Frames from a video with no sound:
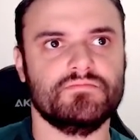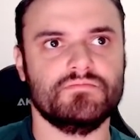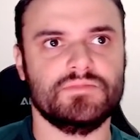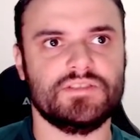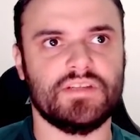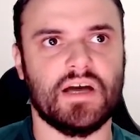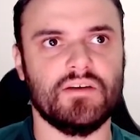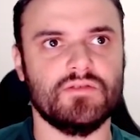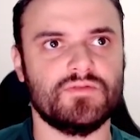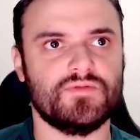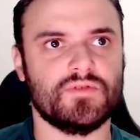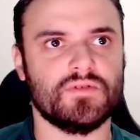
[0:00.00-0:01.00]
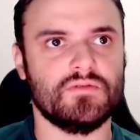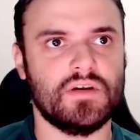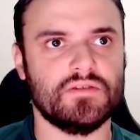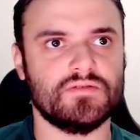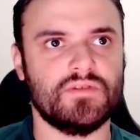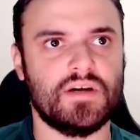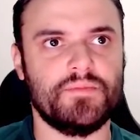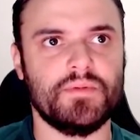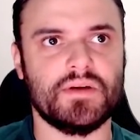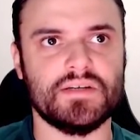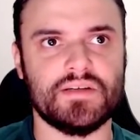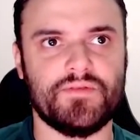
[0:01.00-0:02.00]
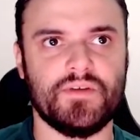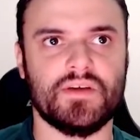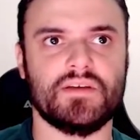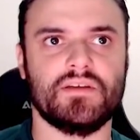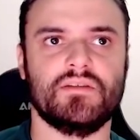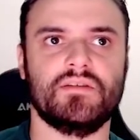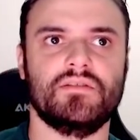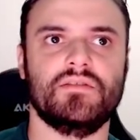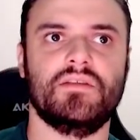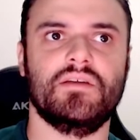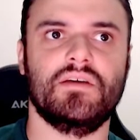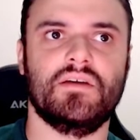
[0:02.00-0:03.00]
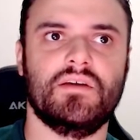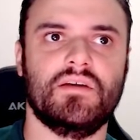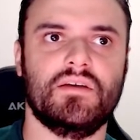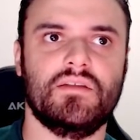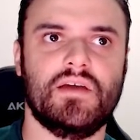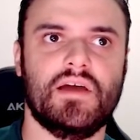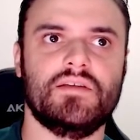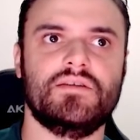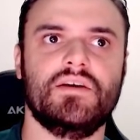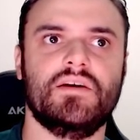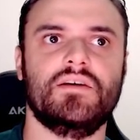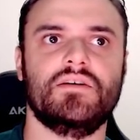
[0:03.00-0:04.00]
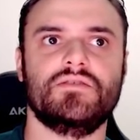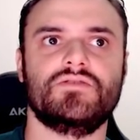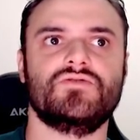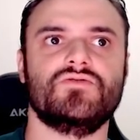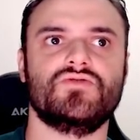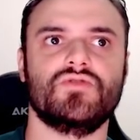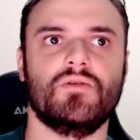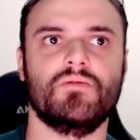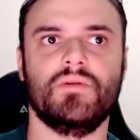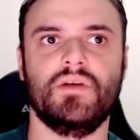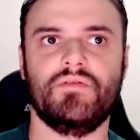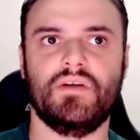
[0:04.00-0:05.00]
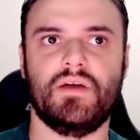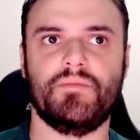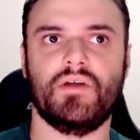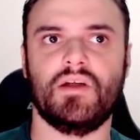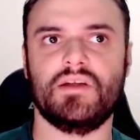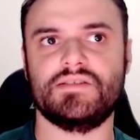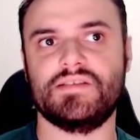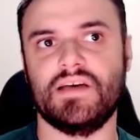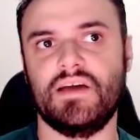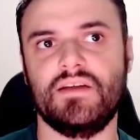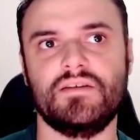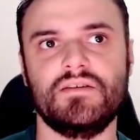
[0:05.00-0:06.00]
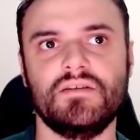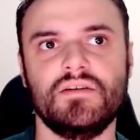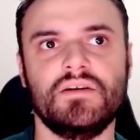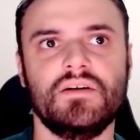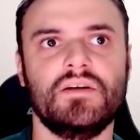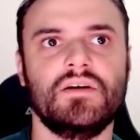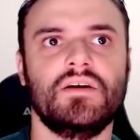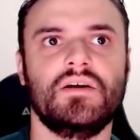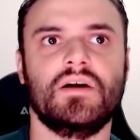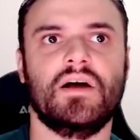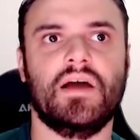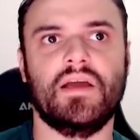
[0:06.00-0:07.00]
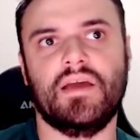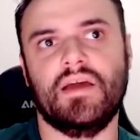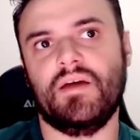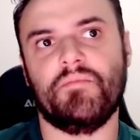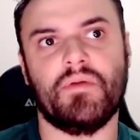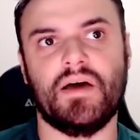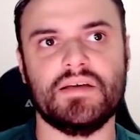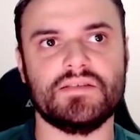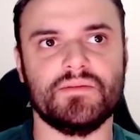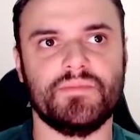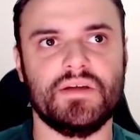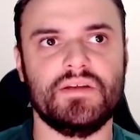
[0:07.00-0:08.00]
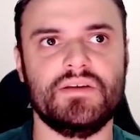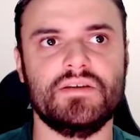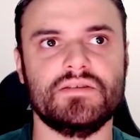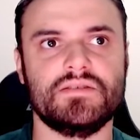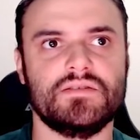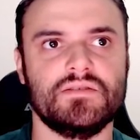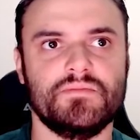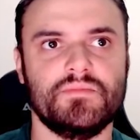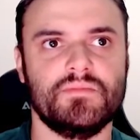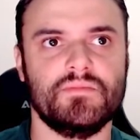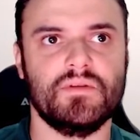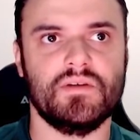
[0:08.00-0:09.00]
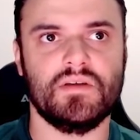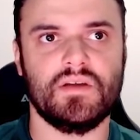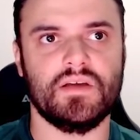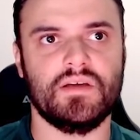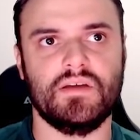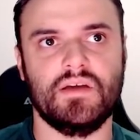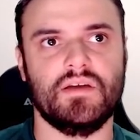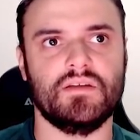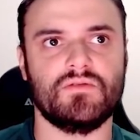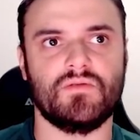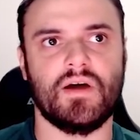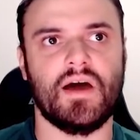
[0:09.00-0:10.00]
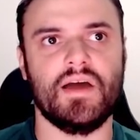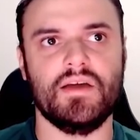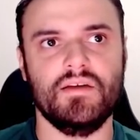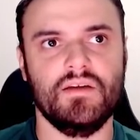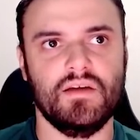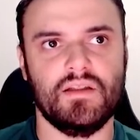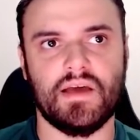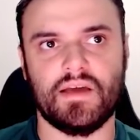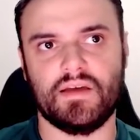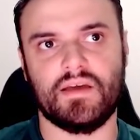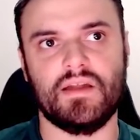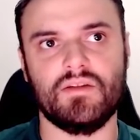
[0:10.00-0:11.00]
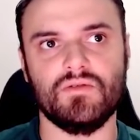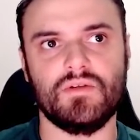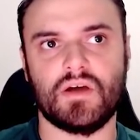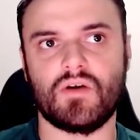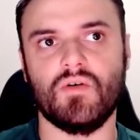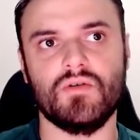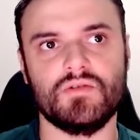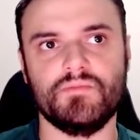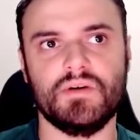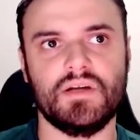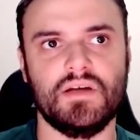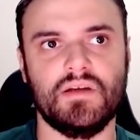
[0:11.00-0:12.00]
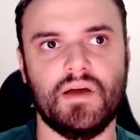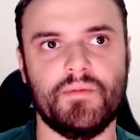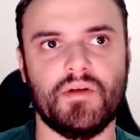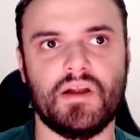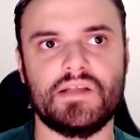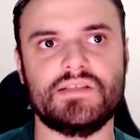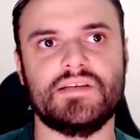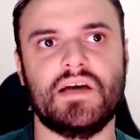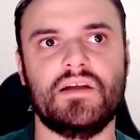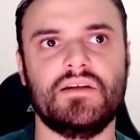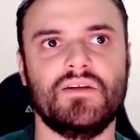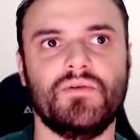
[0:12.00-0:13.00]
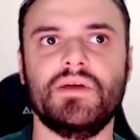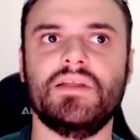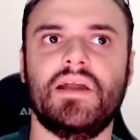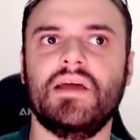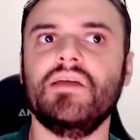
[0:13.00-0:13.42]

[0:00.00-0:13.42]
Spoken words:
styles from elsewhere, because I think the idea here is to show, even I'm not a designer, I can apply some ideas and I can try, like I can do the code, but I'm not a designer in the way that